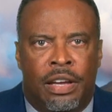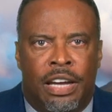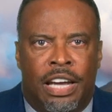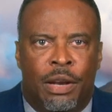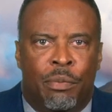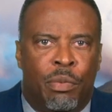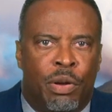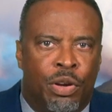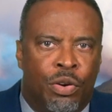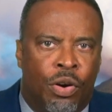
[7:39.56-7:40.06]

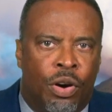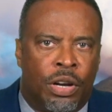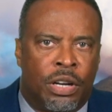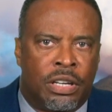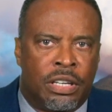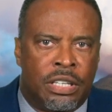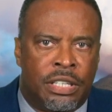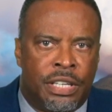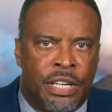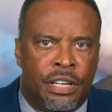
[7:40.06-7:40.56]
and may God
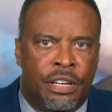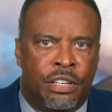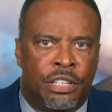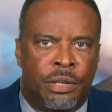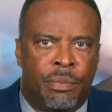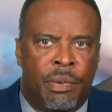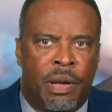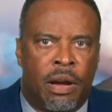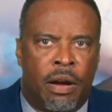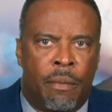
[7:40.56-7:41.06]
continue
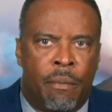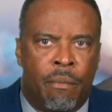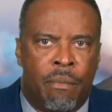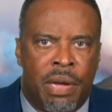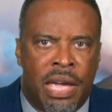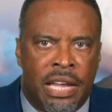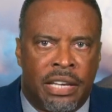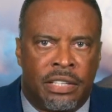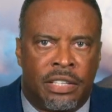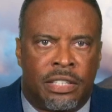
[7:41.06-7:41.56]
to be our
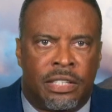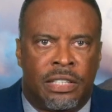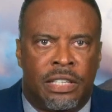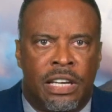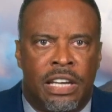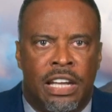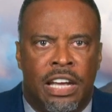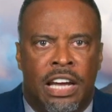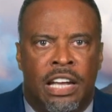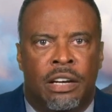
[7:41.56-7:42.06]

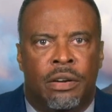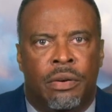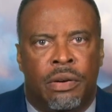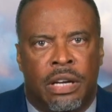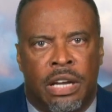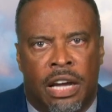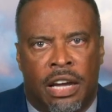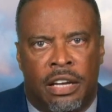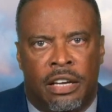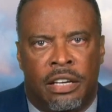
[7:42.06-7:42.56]
mainstay and our
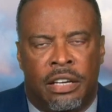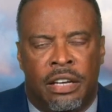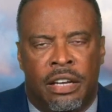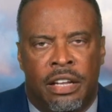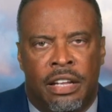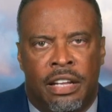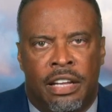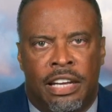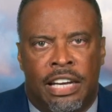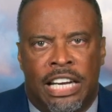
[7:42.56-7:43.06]
guide
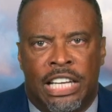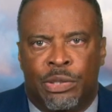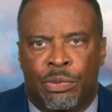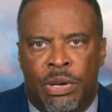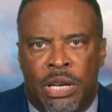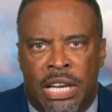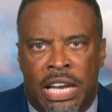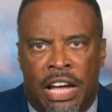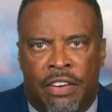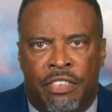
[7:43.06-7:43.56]
as
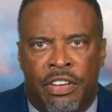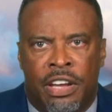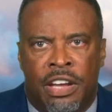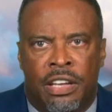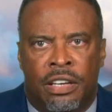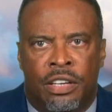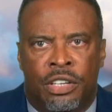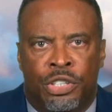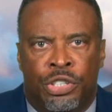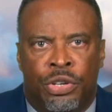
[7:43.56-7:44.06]
we
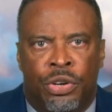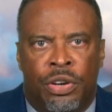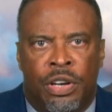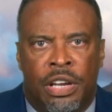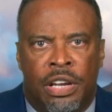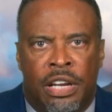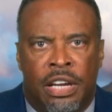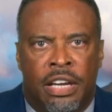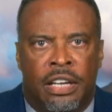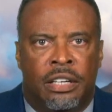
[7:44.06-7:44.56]
navigate the
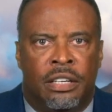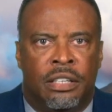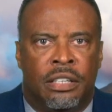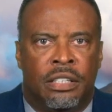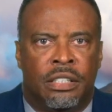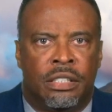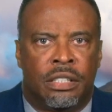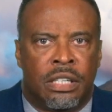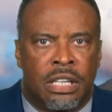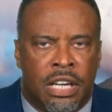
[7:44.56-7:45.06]
journey ahead
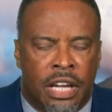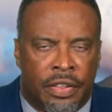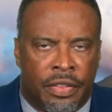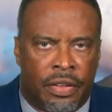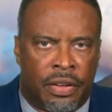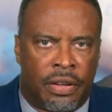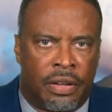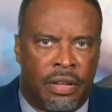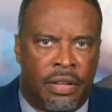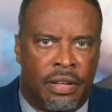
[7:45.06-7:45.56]

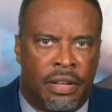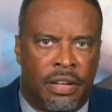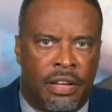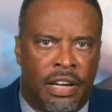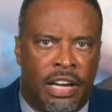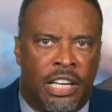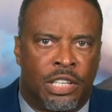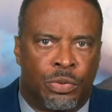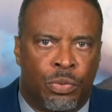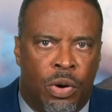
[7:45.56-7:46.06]
together
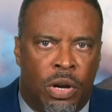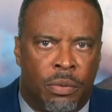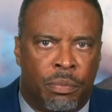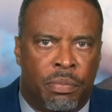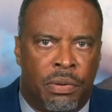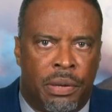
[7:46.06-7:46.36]
as one